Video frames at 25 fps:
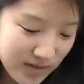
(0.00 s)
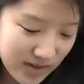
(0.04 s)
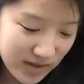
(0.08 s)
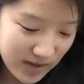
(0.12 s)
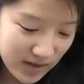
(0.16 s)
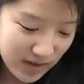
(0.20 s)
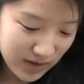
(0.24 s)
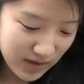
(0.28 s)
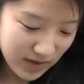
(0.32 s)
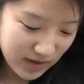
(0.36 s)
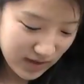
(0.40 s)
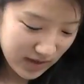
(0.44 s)
So
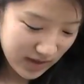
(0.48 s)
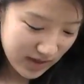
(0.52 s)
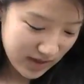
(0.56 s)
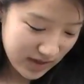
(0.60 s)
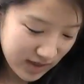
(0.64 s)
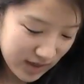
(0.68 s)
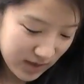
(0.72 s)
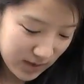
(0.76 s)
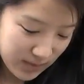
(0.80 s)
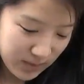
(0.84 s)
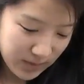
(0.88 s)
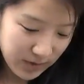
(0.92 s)
these
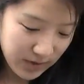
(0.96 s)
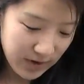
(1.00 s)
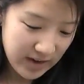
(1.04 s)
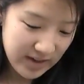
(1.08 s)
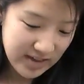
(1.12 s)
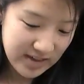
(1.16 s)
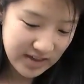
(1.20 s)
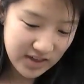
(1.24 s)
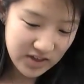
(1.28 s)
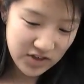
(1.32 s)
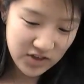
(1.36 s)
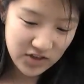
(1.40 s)
are
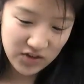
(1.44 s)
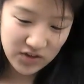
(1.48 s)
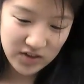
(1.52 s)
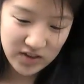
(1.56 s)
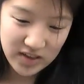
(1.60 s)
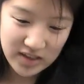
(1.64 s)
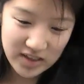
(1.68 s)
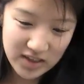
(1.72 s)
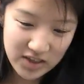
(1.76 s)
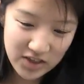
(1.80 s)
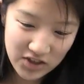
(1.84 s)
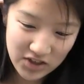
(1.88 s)
Parenza
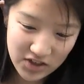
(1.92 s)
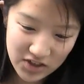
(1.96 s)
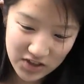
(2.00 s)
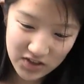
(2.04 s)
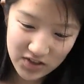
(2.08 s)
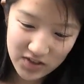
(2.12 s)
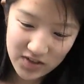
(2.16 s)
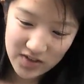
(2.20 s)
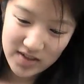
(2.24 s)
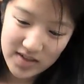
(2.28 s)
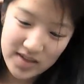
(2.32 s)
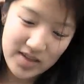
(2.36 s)
Schuler
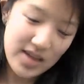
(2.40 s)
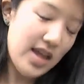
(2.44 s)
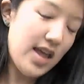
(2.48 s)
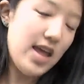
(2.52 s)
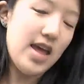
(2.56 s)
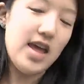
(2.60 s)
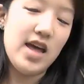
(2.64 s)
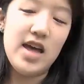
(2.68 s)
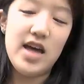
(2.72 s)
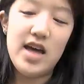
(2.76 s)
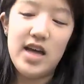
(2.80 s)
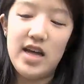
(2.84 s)
shoes,
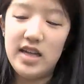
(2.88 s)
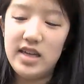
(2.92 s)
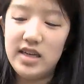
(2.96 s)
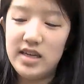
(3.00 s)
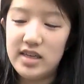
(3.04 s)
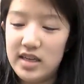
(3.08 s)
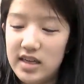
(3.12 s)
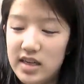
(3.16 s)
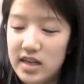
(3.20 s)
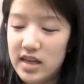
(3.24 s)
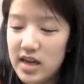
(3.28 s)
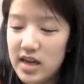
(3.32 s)
and